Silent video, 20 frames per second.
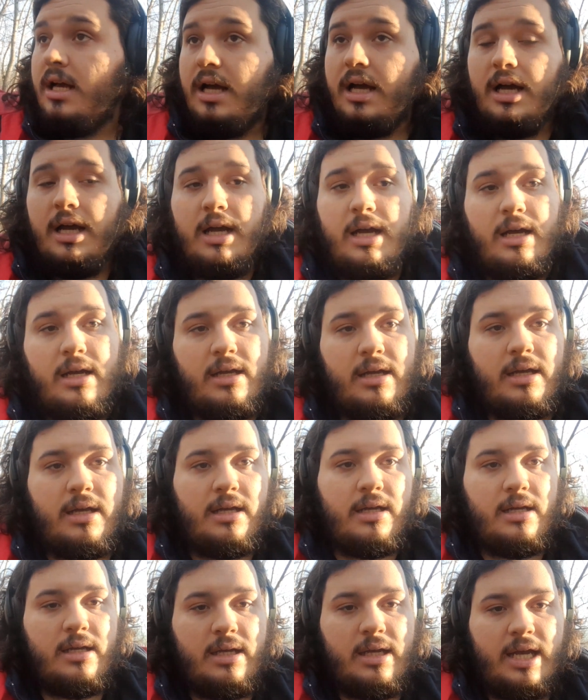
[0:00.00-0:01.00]

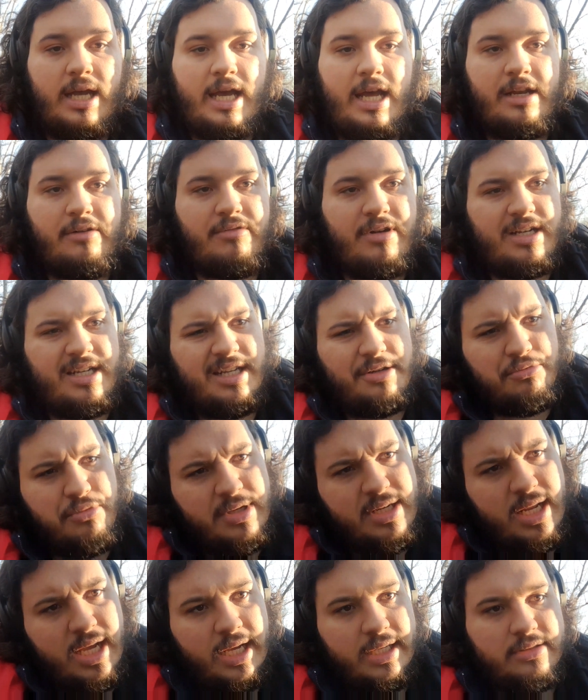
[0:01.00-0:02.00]
And when he
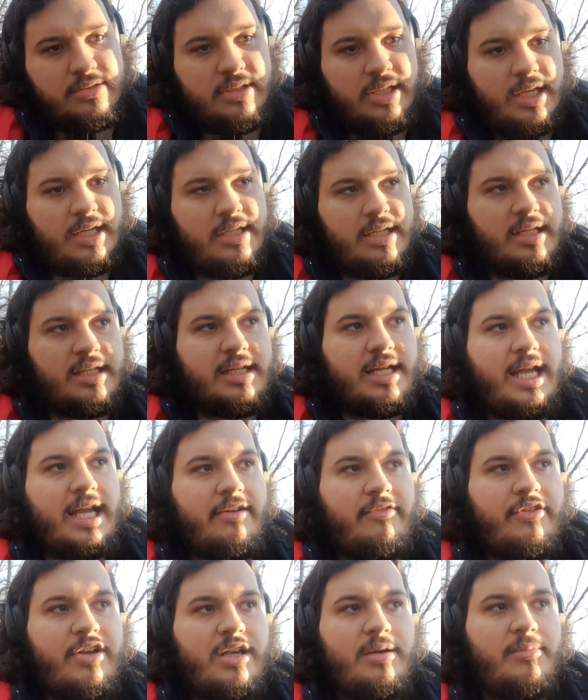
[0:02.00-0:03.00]
realized that, it
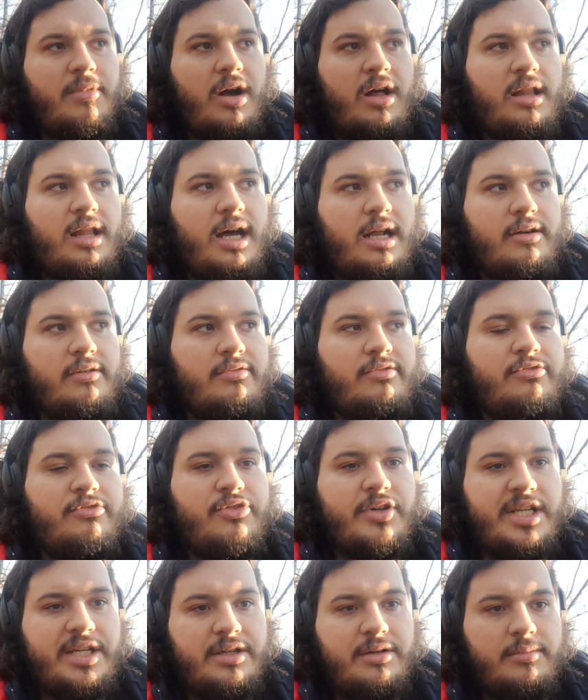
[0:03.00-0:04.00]
gave him a lot of
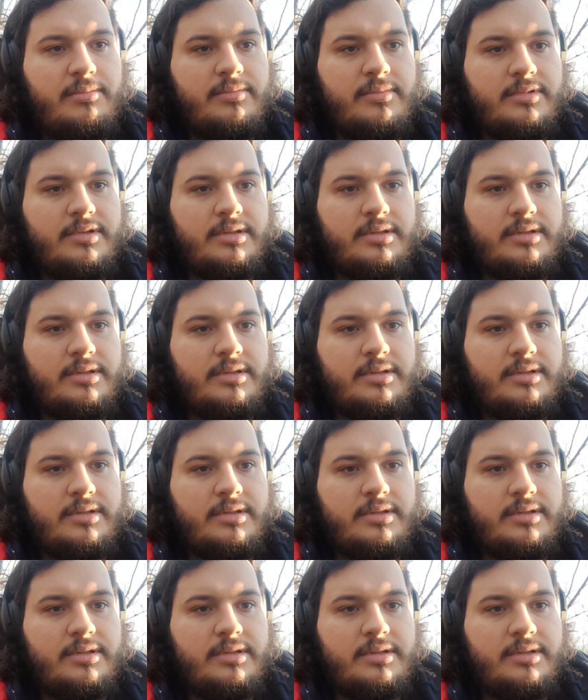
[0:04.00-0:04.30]
freedom.